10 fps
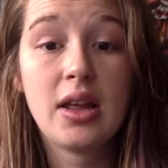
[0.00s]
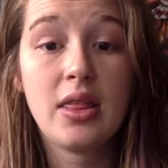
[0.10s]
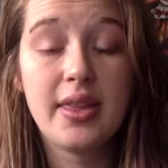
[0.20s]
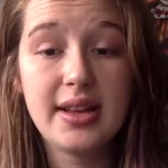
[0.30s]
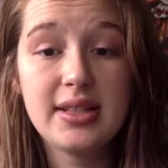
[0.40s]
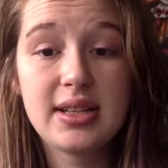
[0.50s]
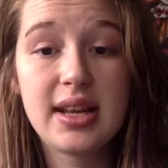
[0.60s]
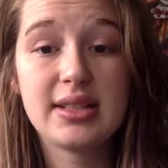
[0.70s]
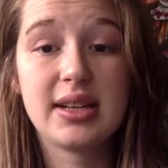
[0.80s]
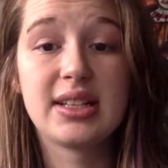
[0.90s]
This
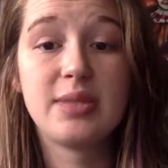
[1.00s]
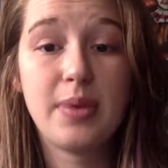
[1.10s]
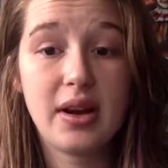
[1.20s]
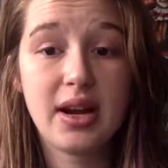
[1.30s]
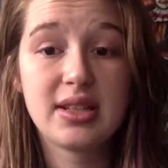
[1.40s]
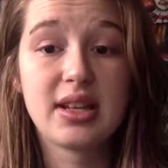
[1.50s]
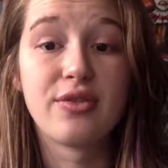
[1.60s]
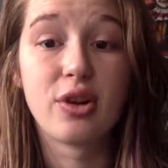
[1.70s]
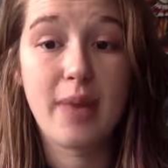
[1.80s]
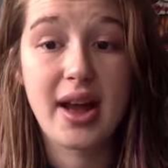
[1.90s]
is an experience of
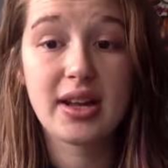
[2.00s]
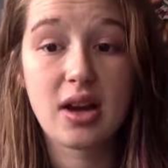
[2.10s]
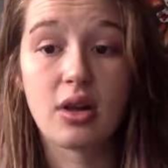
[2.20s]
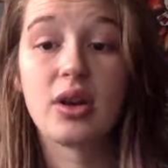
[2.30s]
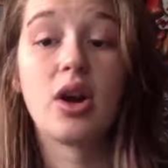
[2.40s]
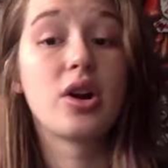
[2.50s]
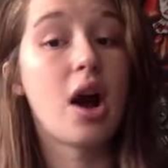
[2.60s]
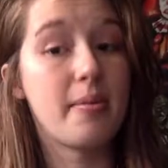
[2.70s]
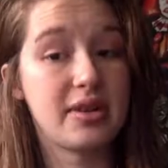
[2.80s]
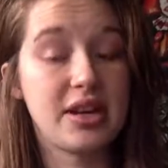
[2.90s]
chromatic color or
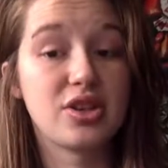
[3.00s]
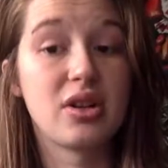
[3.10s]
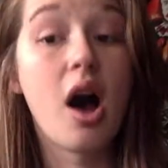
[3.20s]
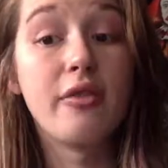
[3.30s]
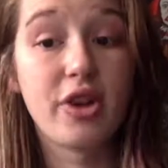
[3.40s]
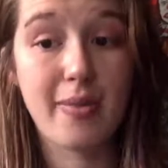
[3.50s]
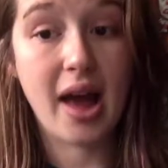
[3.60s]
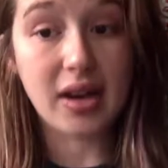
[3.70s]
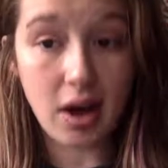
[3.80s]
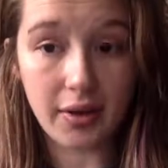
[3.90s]
combination of
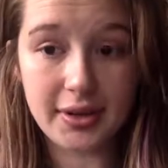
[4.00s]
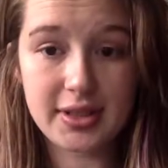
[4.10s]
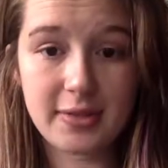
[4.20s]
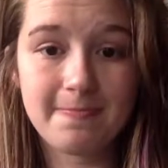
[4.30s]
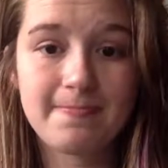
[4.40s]
chromatic colors.